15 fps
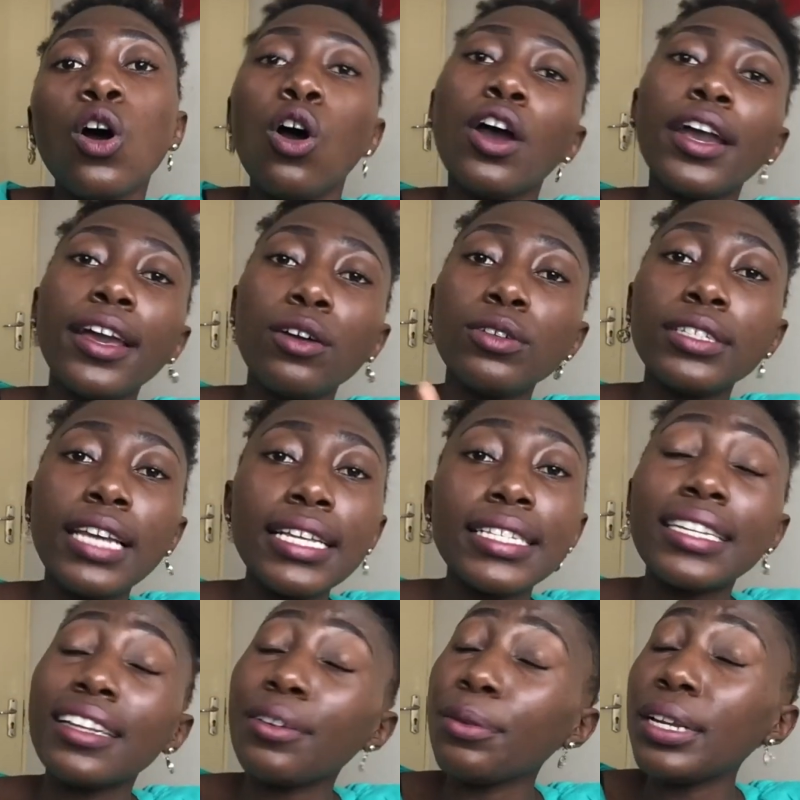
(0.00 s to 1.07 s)
Okay, on days
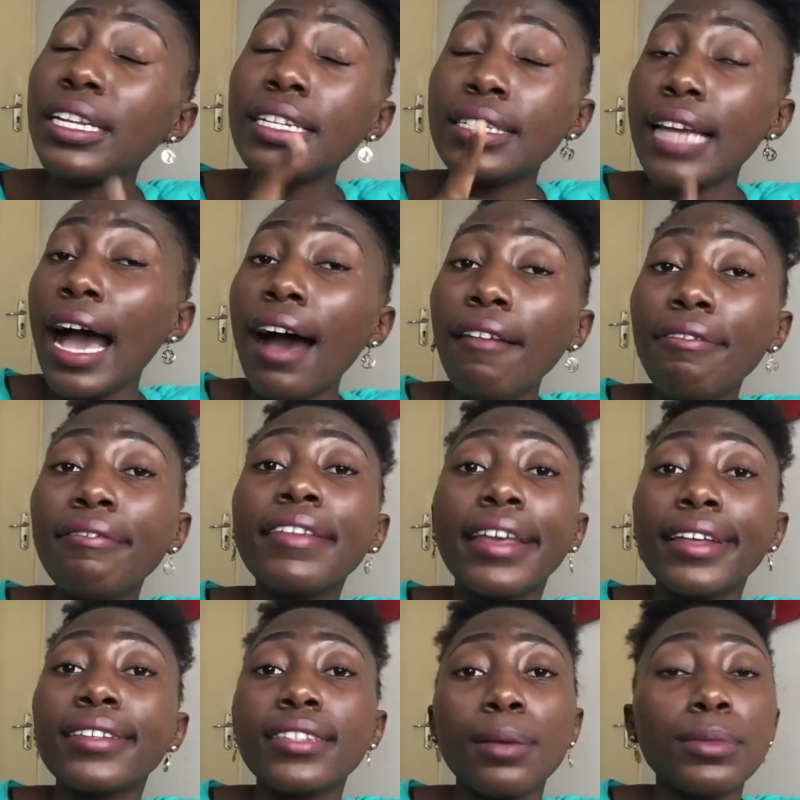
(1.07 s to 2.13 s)
that are really tough,
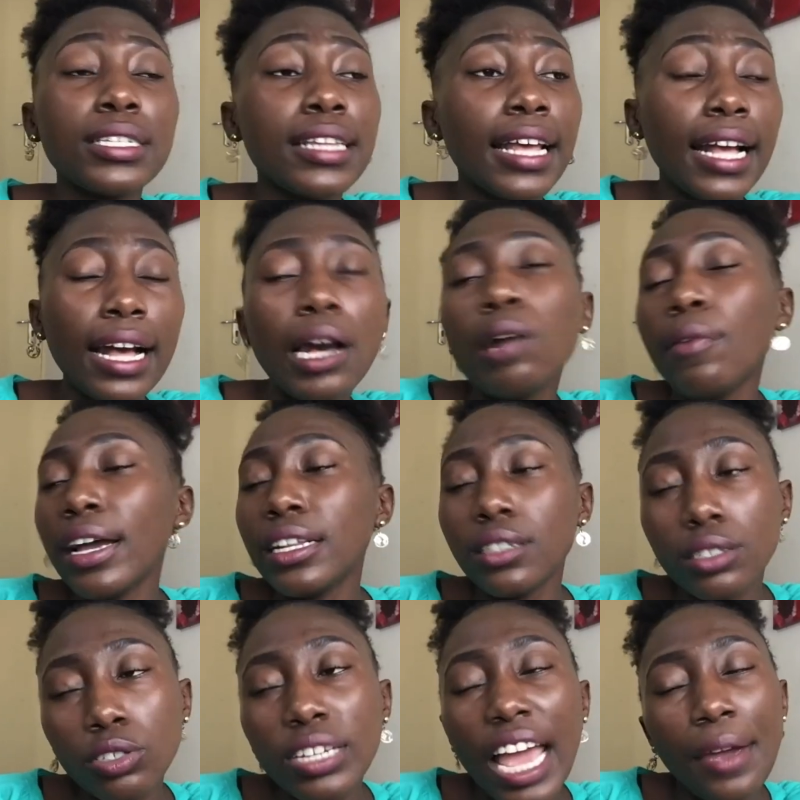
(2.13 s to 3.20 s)
yes. I'm just like,
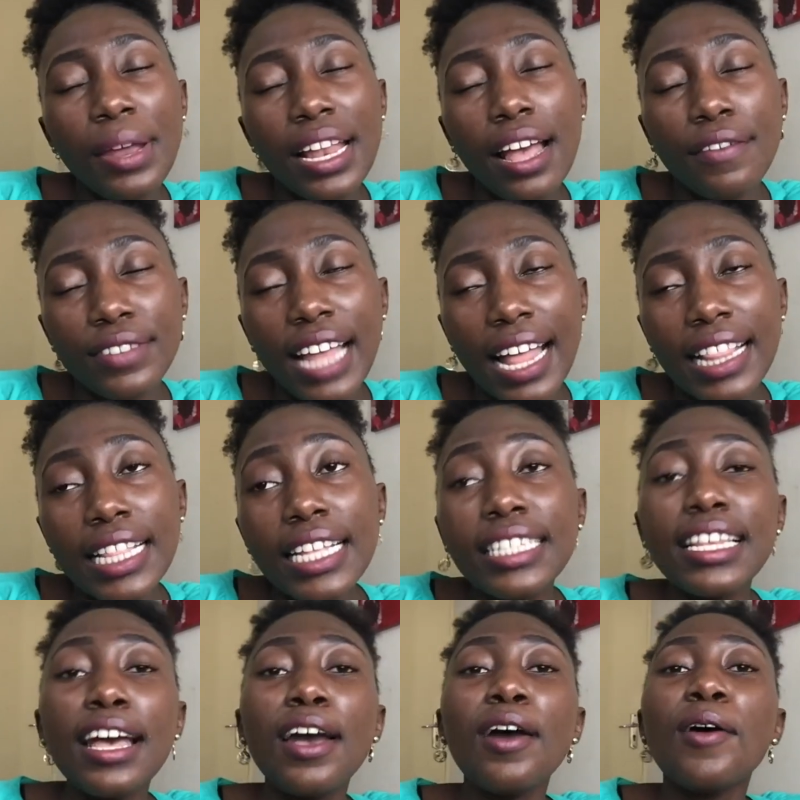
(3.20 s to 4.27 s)
should I really have done this?